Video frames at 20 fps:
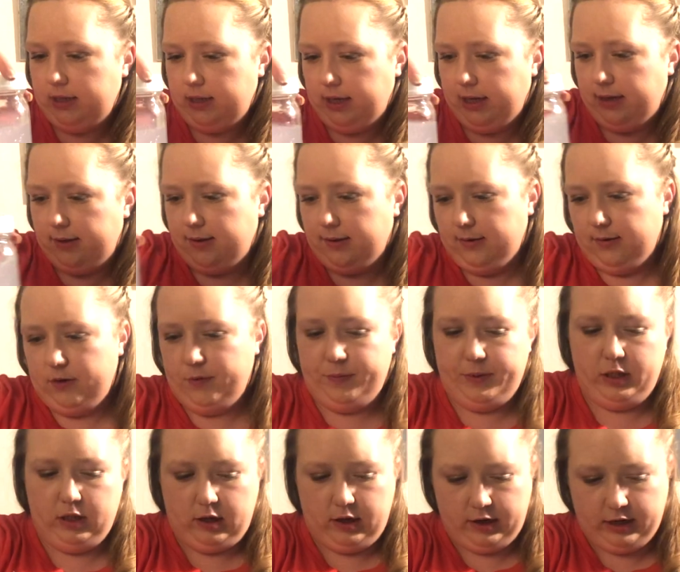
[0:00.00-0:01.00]
takes a little
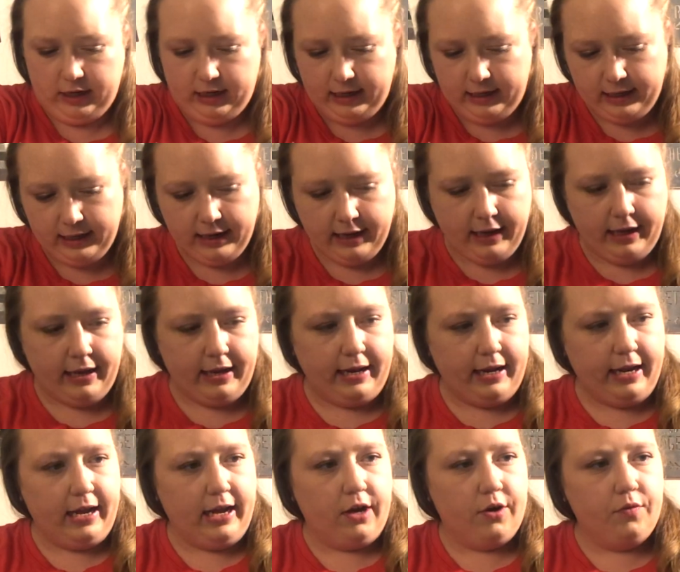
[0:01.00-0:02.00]
bit longer.
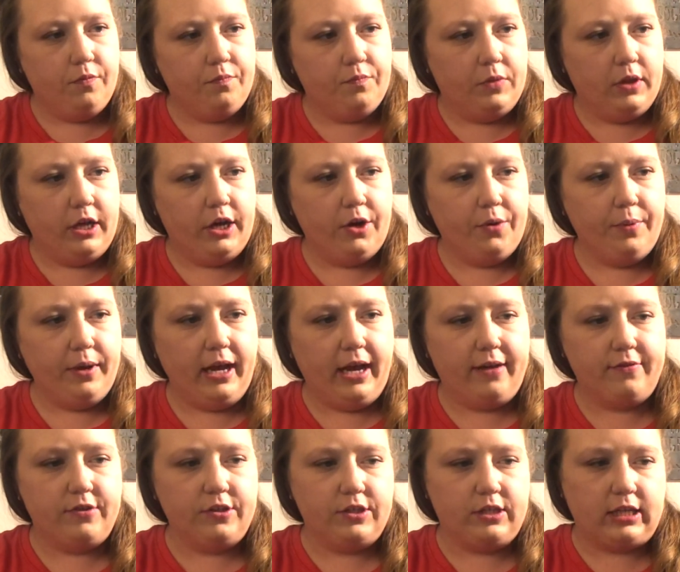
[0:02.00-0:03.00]
Now, here we
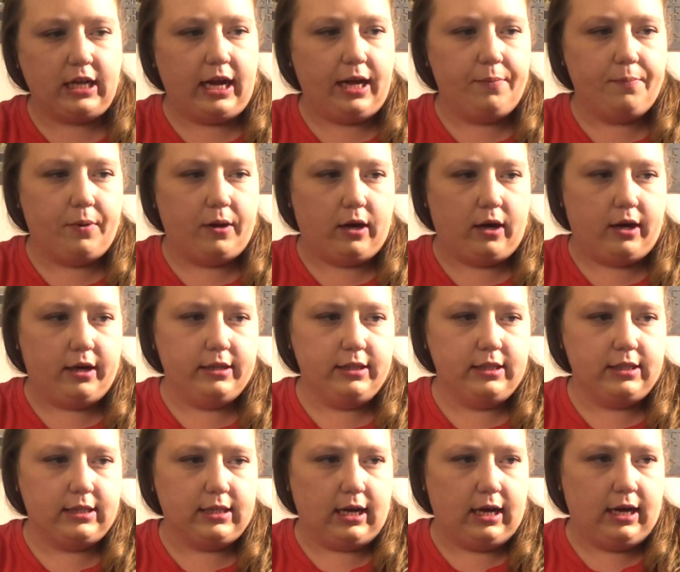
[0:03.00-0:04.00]
have those Tide
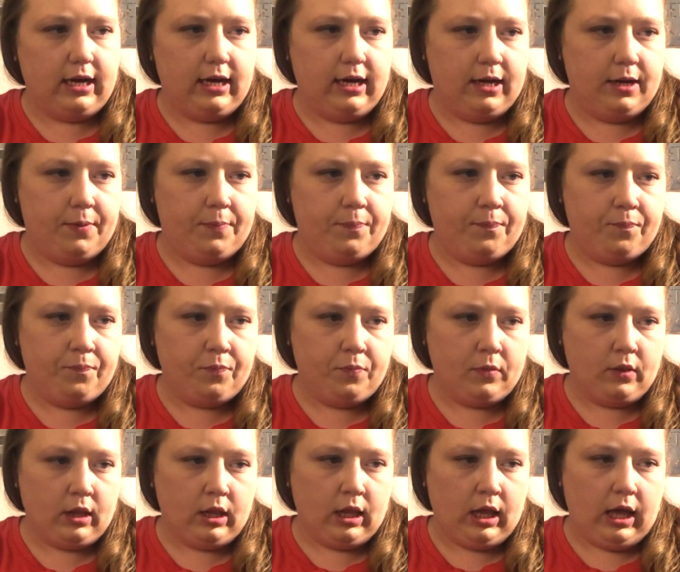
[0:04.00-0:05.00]
Pods.
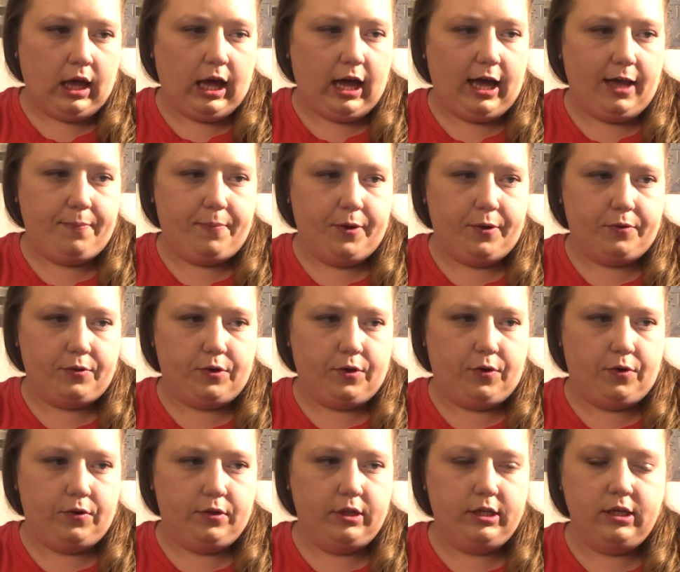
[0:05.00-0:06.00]
I poked a
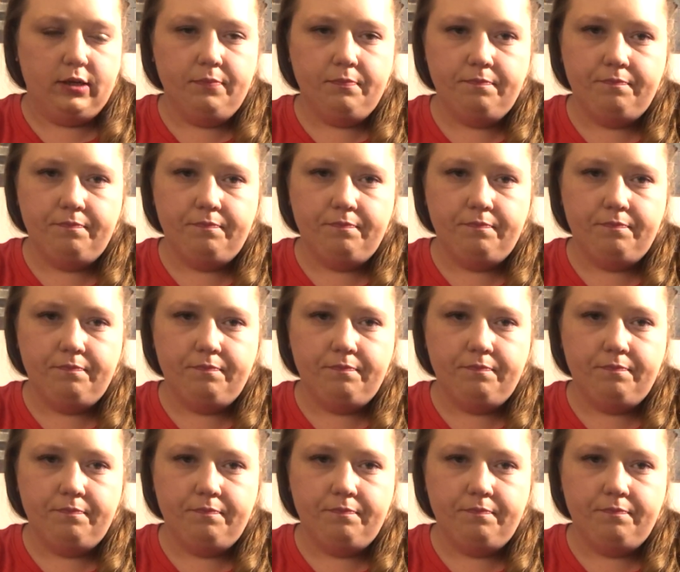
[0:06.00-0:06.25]
hole in them.